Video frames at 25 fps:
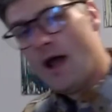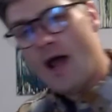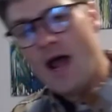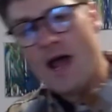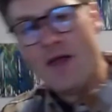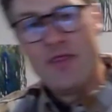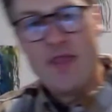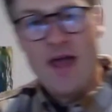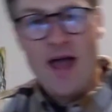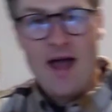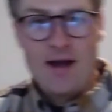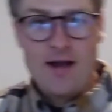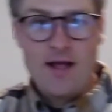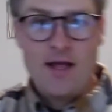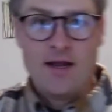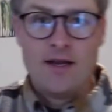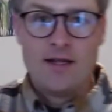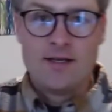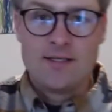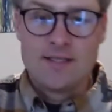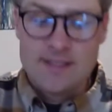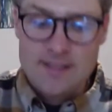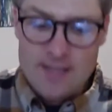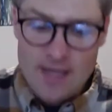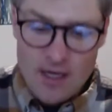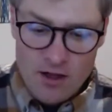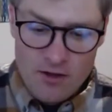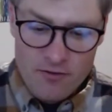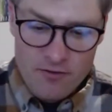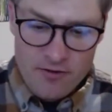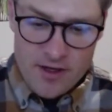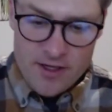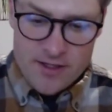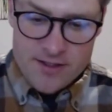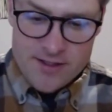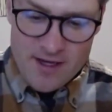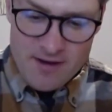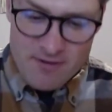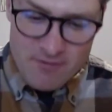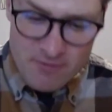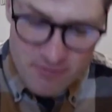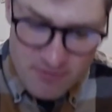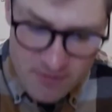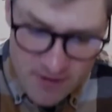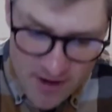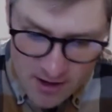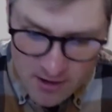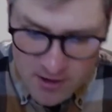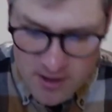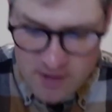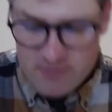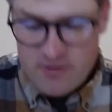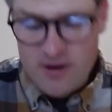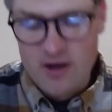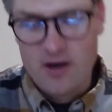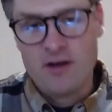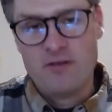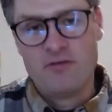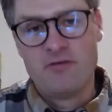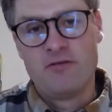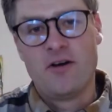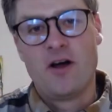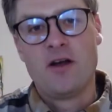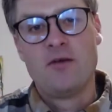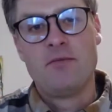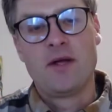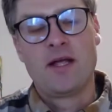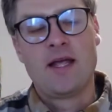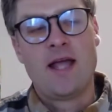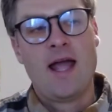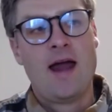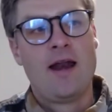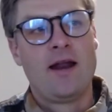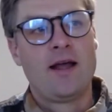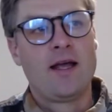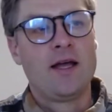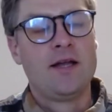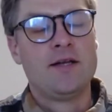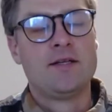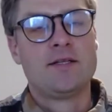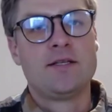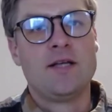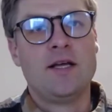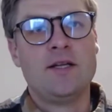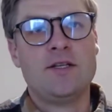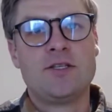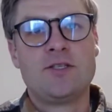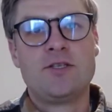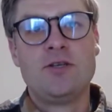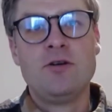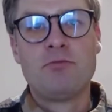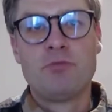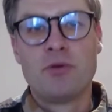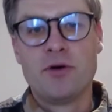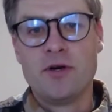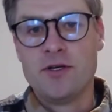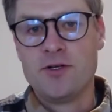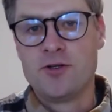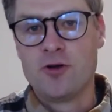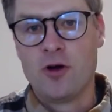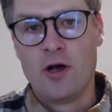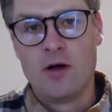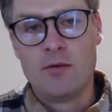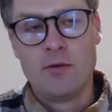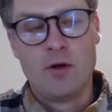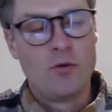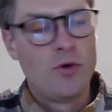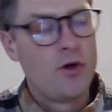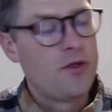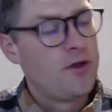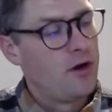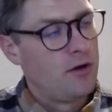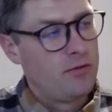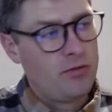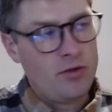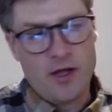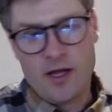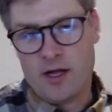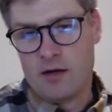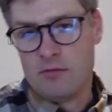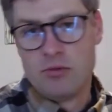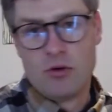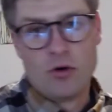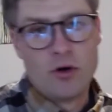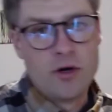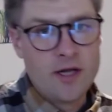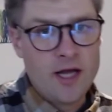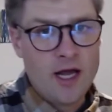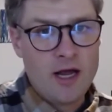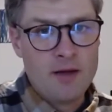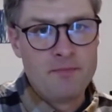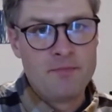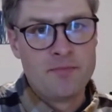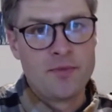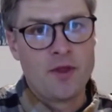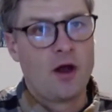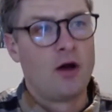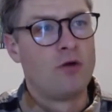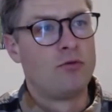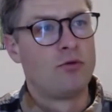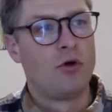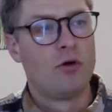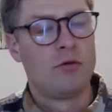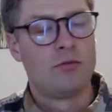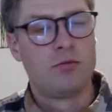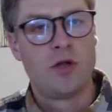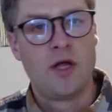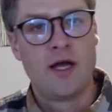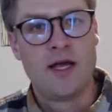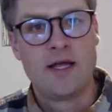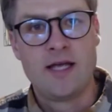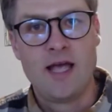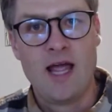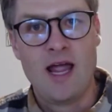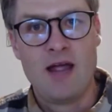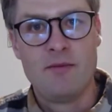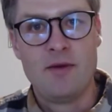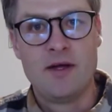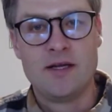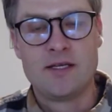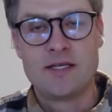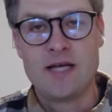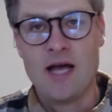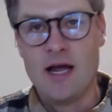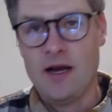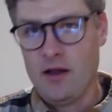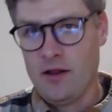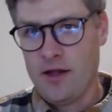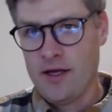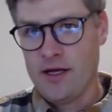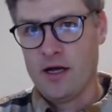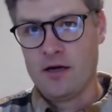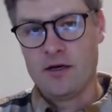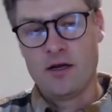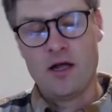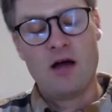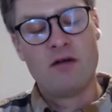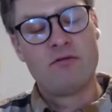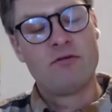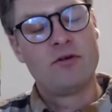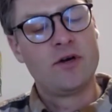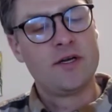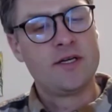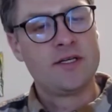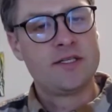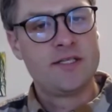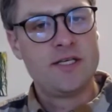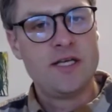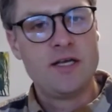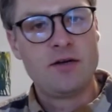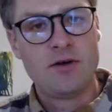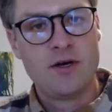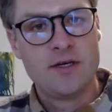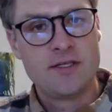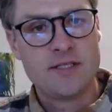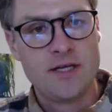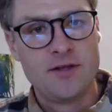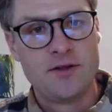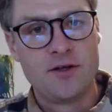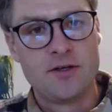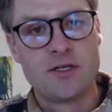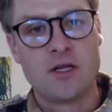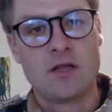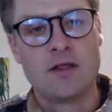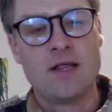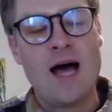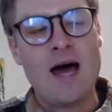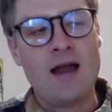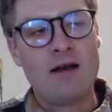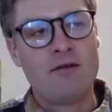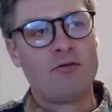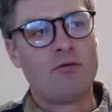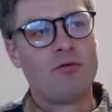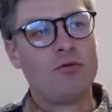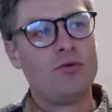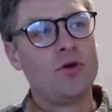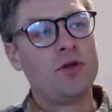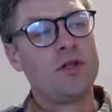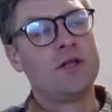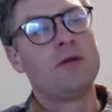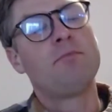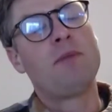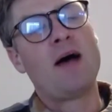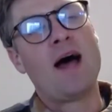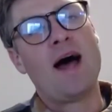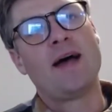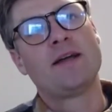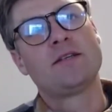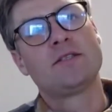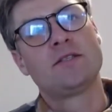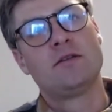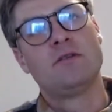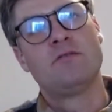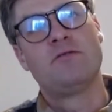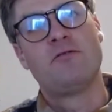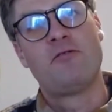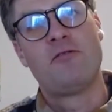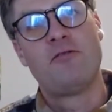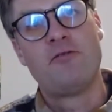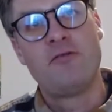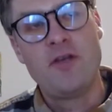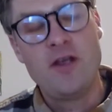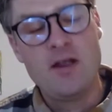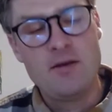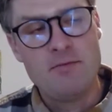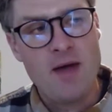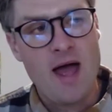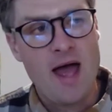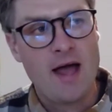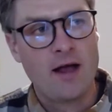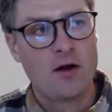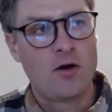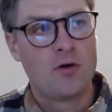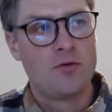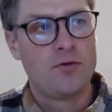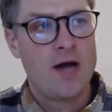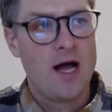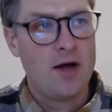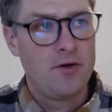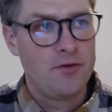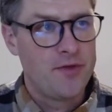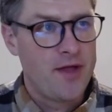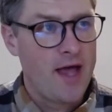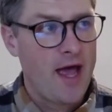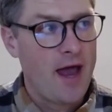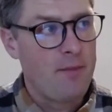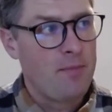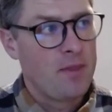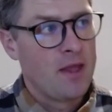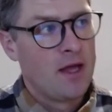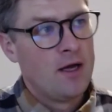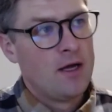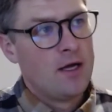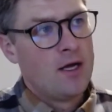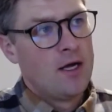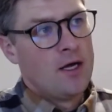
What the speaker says: And that in itself is a very, very fun mechanic. It's super enjoyable whether you're playing a board game, a role-playing game. It's kind of like uncovering secrets, and there's a lot of really positive feedback around that.